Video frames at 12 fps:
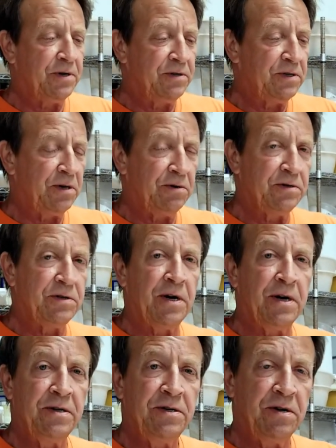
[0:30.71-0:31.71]
is here's an
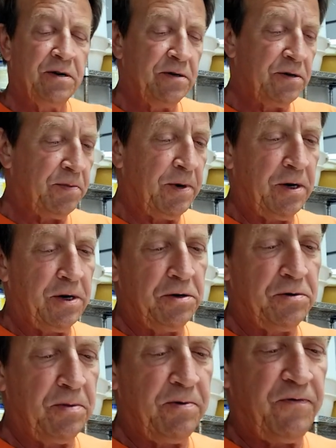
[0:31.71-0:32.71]
idea to make a
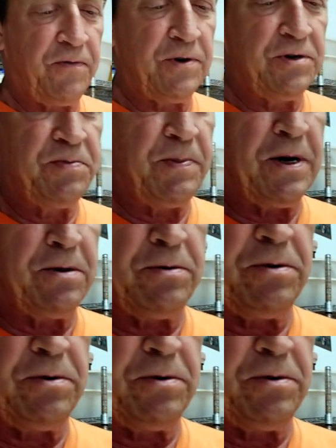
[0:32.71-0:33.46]
dribble-free spout